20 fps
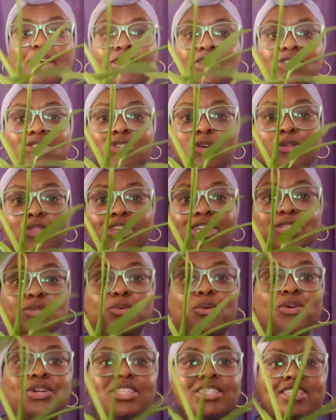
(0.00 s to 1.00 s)
So these
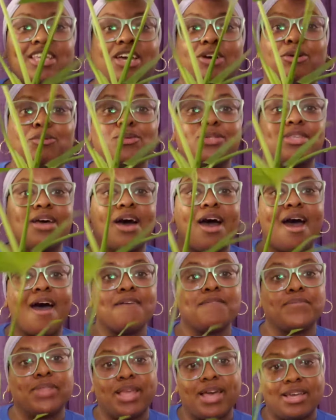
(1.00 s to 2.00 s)
were on sale. It was a
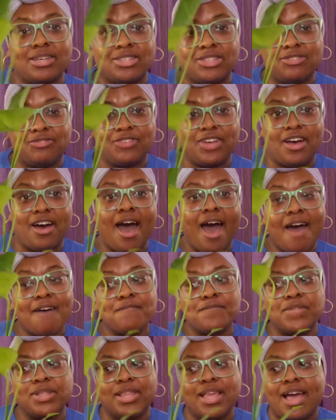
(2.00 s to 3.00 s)
hot
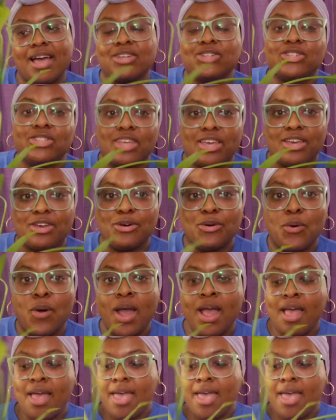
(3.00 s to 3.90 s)
flash sale.